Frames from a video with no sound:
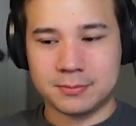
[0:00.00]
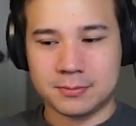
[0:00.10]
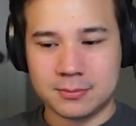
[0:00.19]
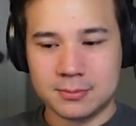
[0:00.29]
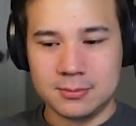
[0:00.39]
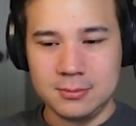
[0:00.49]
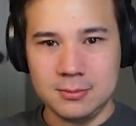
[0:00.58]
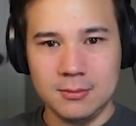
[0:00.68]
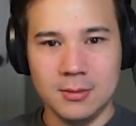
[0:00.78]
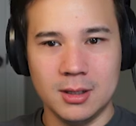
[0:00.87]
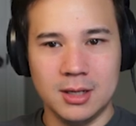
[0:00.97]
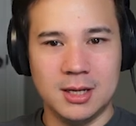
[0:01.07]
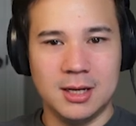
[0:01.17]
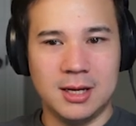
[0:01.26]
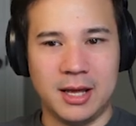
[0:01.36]

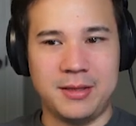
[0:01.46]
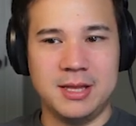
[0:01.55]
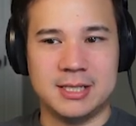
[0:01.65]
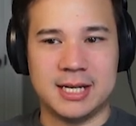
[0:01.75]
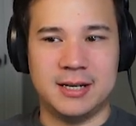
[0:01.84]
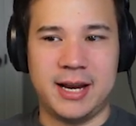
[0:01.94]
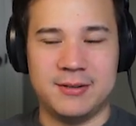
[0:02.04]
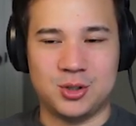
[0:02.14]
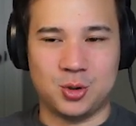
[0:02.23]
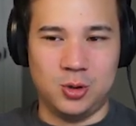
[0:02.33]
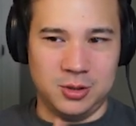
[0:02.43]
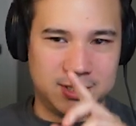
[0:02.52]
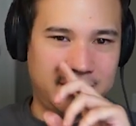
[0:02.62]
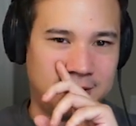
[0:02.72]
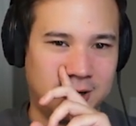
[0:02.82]
I think the second day of school
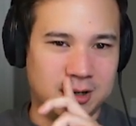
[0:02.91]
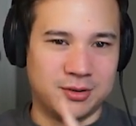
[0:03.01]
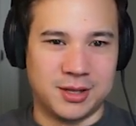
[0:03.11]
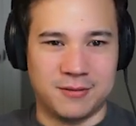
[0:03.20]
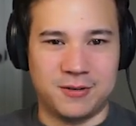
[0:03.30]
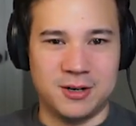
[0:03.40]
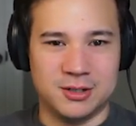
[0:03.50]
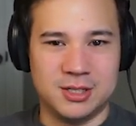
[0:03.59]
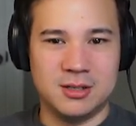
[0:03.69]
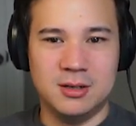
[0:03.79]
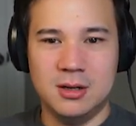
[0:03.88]
was even harder than the first.